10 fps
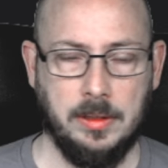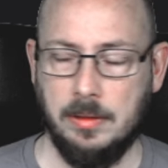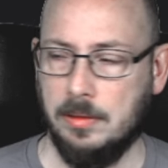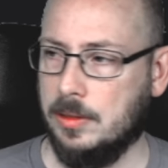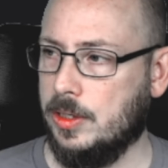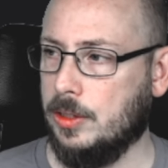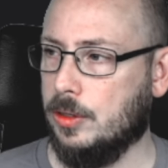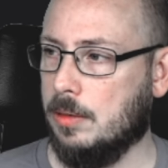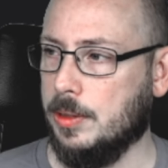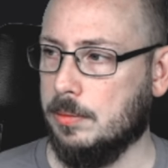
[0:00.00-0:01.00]
C#
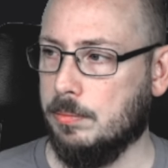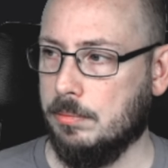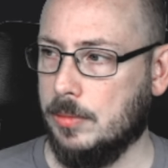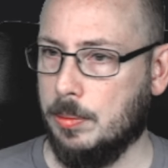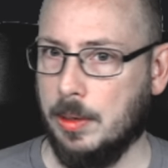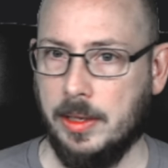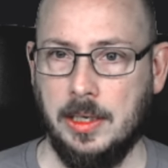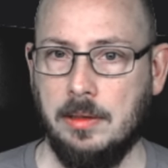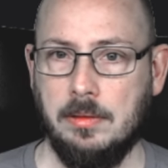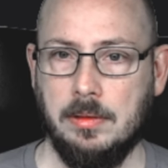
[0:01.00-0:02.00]
is more my
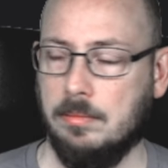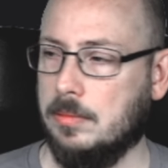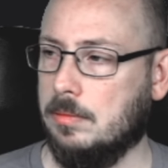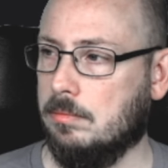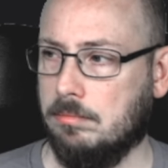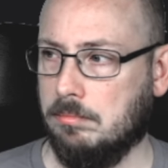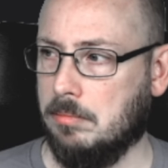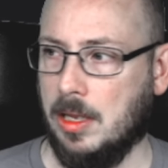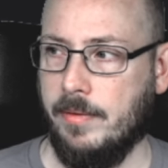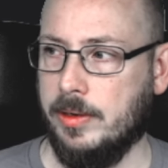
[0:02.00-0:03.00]
thing.
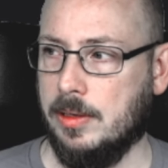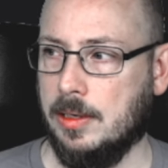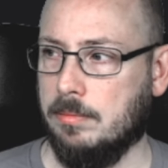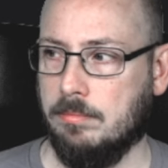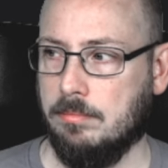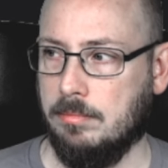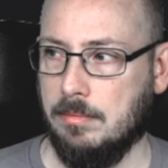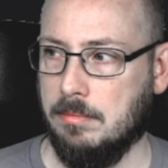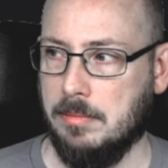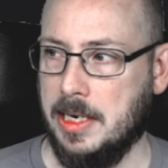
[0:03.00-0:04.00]
I haven't done
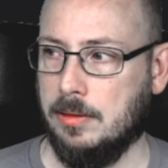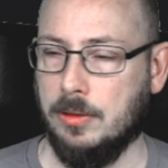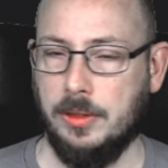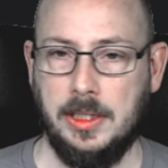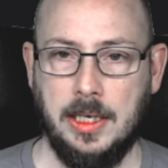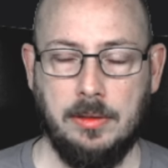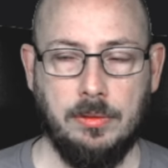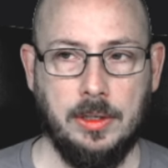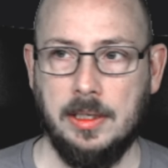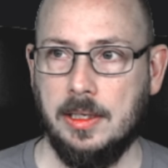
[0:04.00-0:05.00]
next.js
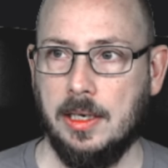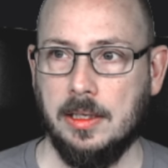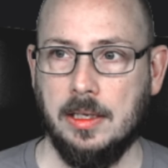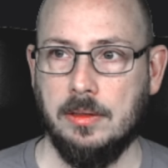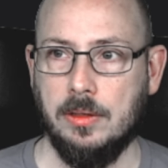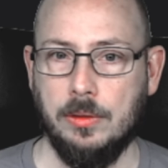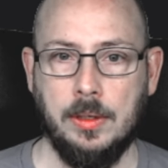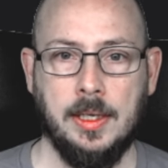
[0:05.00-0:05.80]
or anything like that. So